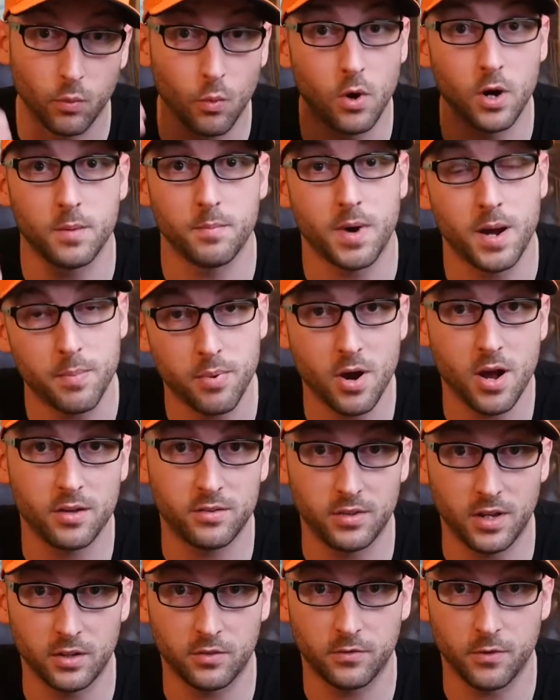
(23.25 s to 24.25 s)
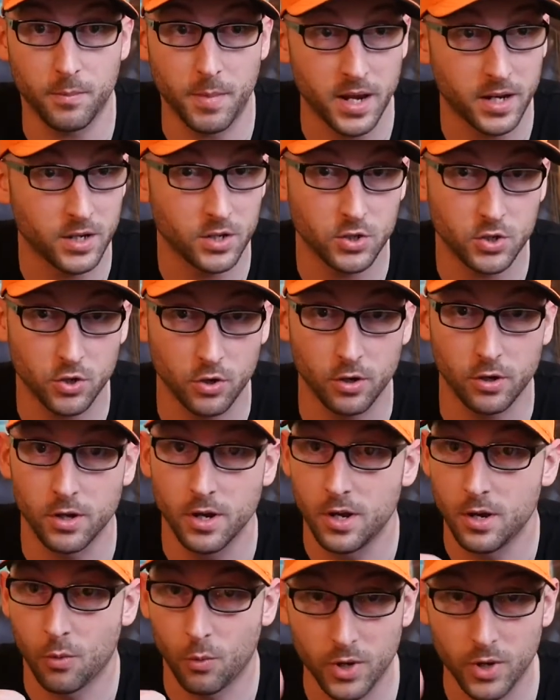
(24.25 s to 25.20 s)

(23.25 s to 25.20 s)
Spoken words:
One, my process for making sure